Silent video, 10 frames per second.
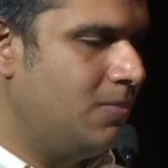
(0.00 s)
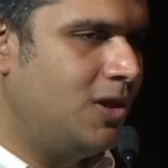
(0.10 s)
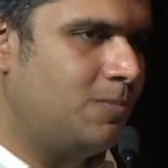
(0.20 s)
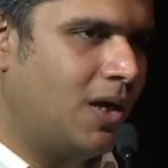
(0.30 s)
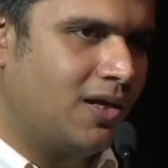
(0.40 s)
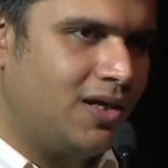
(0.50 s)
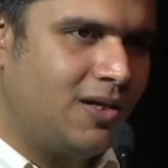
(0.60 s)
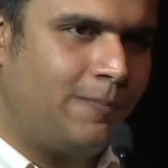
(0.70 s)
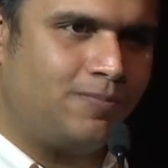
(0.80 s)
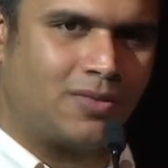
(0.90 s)
Meet Parekh
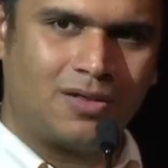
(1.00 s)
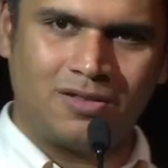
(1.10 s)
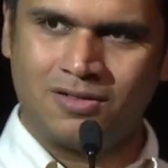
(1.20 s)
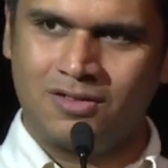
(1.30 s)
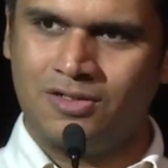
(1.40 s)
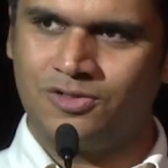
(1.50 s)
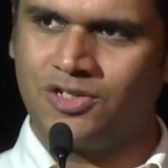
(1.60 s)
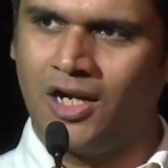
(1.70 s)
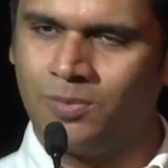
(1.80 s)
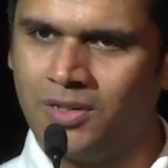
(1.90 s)
to
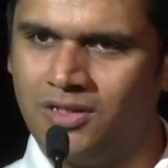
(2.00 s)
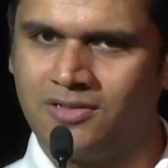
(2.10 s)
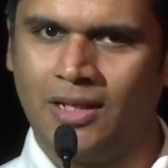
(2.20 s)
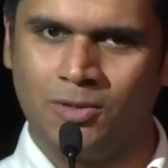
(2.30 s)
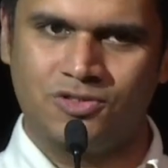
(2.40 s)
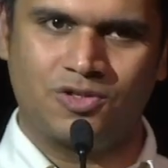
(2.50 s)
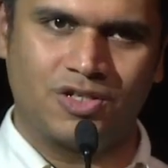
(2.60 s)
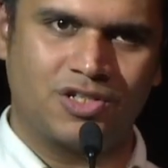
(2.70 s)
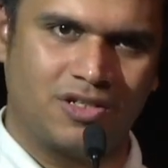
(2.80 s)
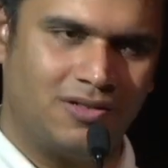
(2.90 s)
start with this
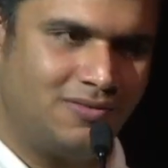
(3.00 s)
demonstration.